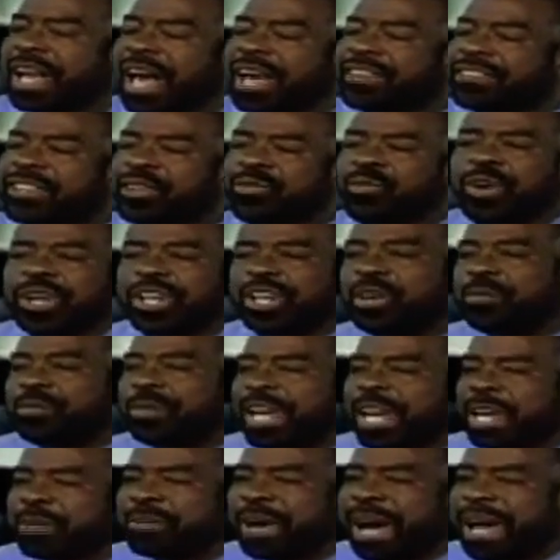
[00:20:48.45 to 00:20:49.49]
I said, what do you
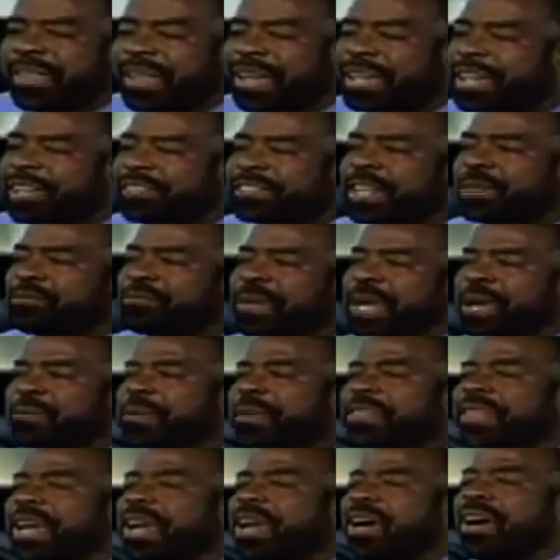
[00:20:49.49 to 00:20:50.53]
mean by that? He said,
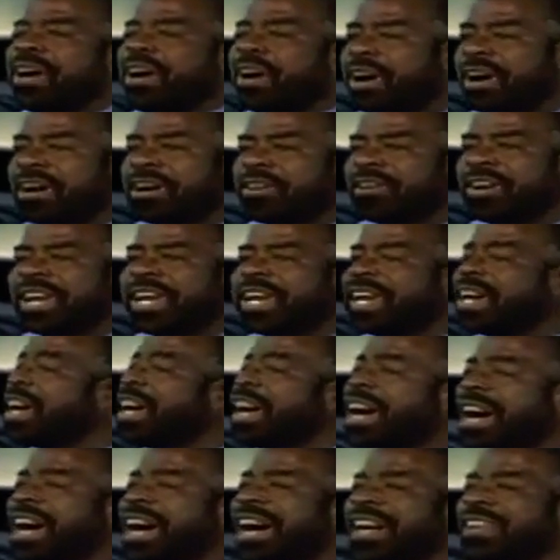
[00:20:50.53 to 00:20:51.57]
people that are hungry
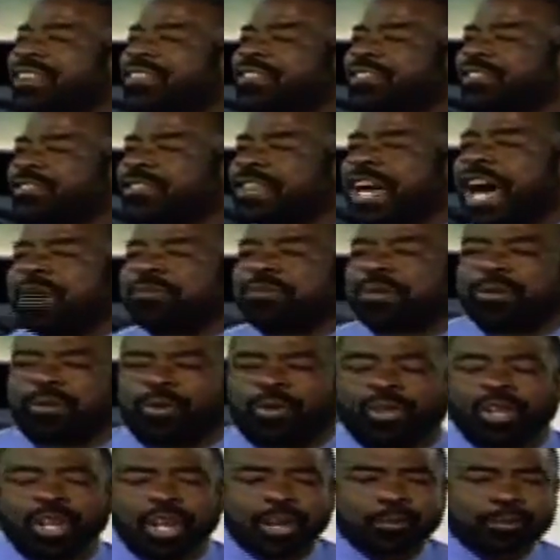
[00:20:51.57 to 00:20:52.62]
are
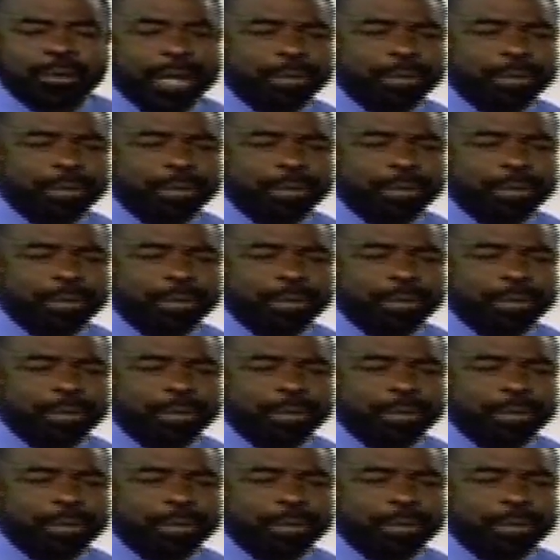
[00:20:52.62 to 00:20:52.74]
unstoppable.